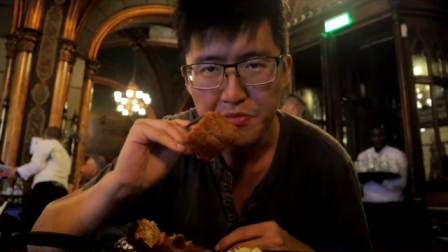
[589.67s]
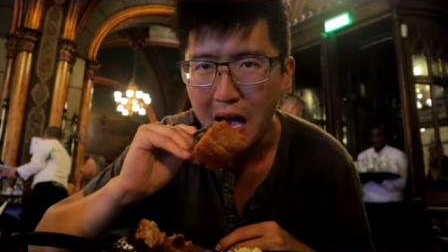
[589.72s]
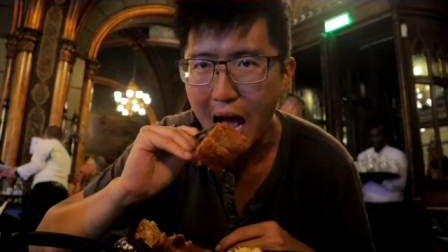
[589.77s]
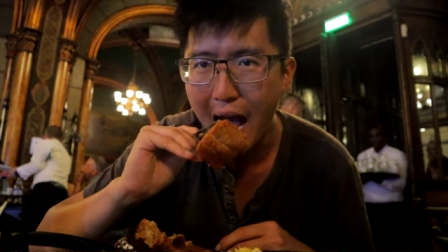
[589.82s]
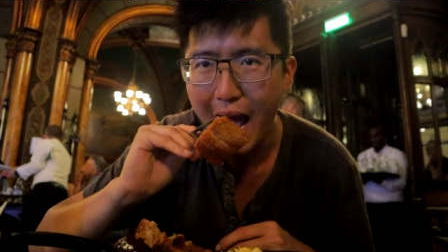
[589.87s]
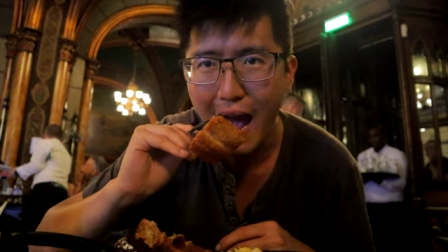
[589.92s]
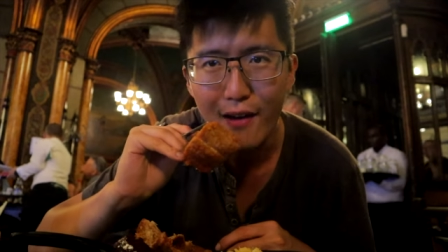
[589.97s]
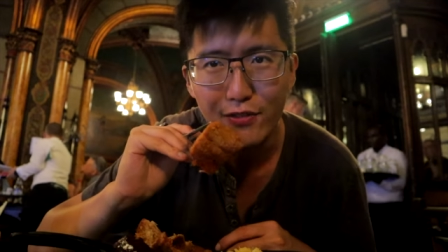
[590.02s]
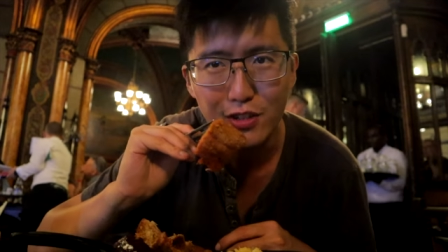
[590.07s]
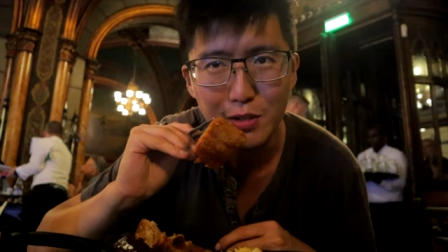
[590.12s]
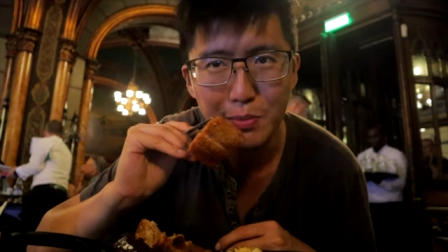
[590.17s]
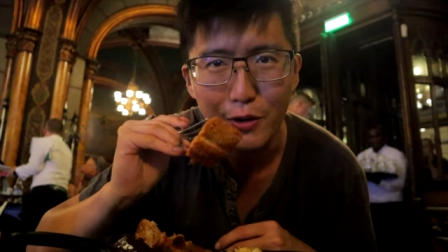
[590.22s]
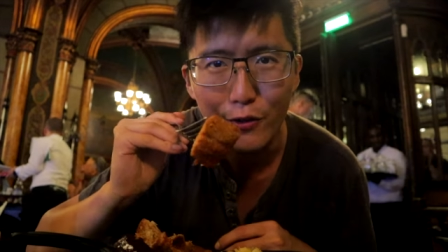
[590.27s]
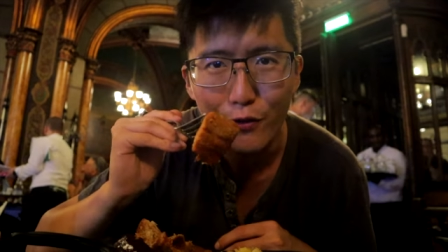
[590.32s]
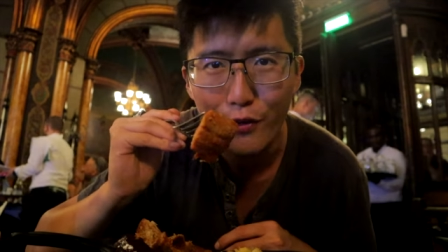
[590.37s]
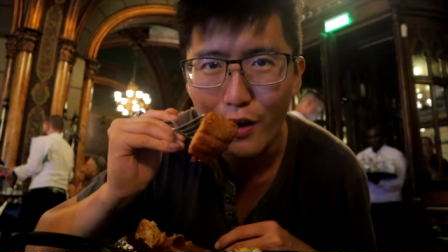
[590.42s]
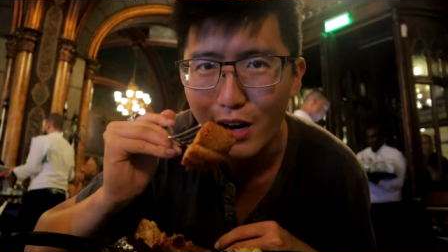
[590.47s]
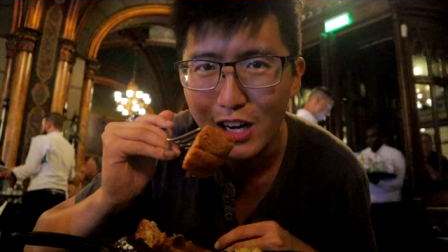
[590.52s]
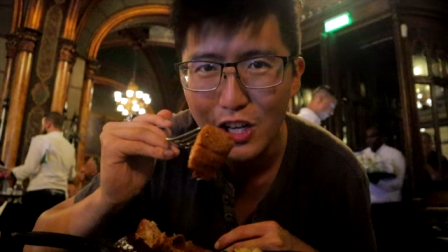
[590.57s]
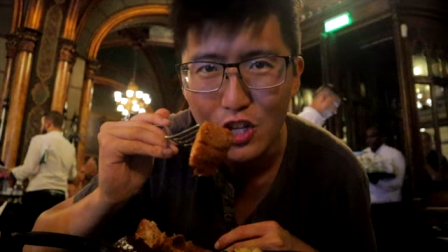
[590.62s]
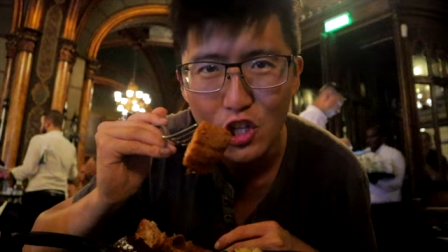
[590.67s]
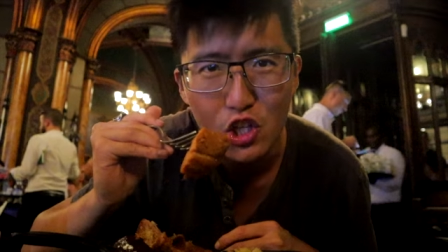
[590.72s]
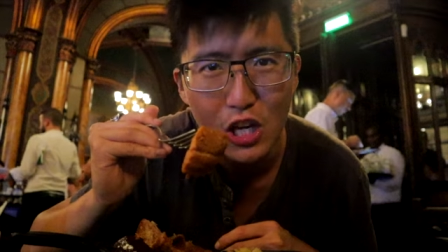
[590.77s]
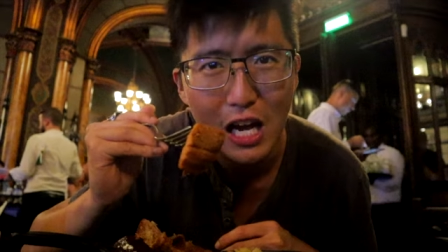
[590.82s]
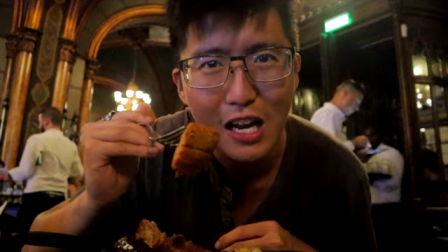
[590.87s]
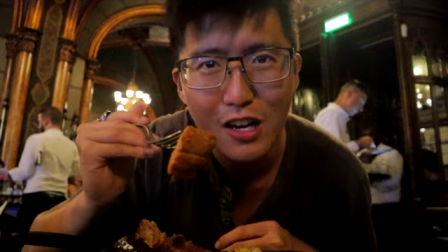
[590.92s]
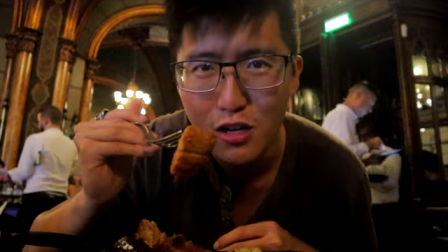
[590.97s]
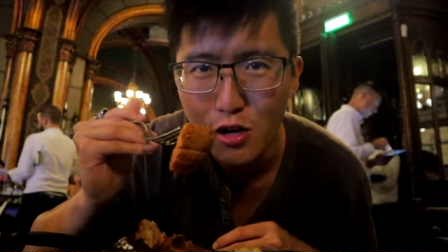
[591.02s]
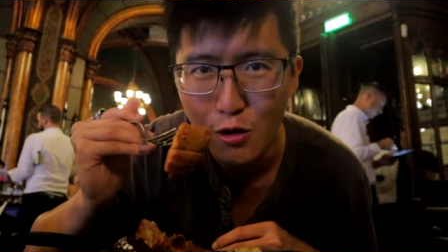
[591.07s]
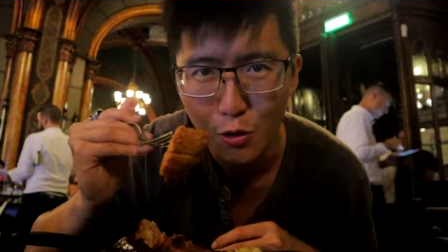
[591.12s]
I have to be very
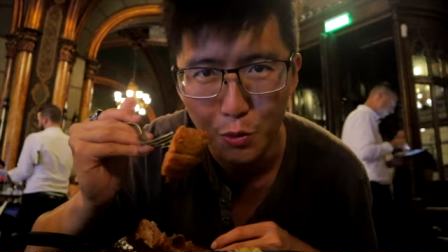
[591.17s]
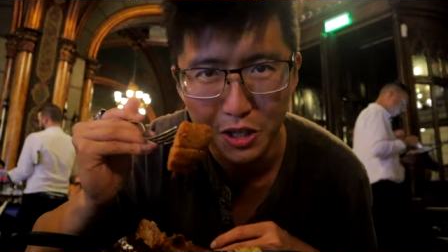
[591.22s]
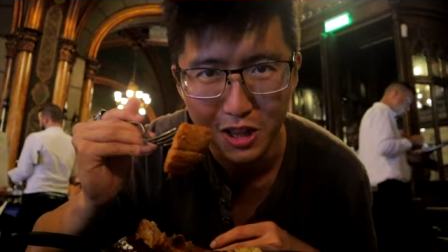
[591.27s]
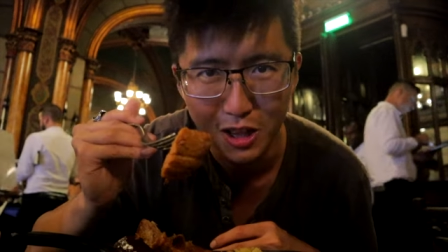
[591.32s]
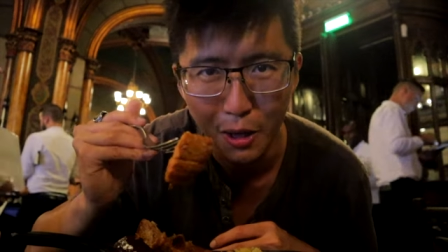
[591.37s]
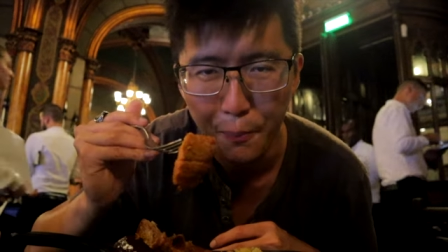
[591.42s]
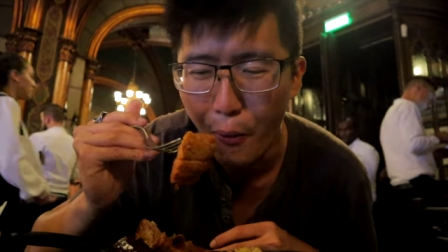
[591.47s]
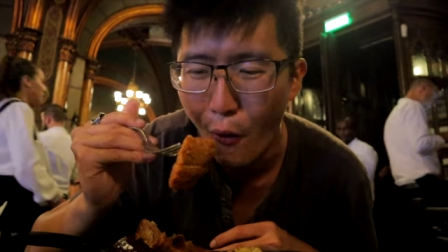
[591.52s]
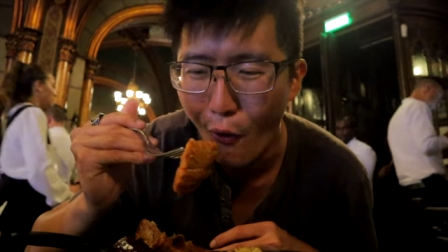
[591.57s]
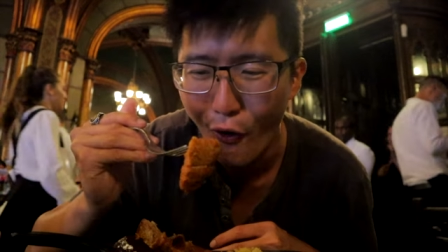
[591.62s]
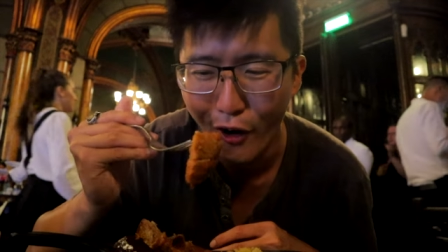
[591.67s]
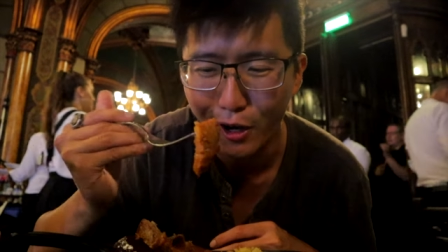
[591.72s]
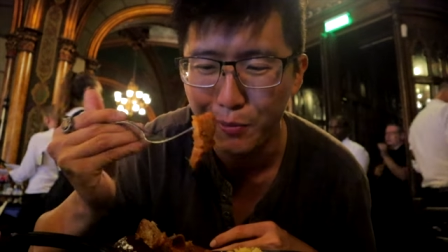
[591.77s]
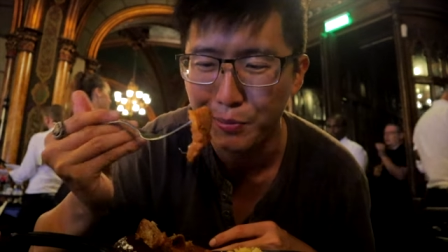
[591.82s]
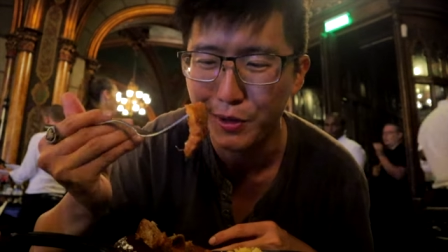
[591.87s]
gentle with the pork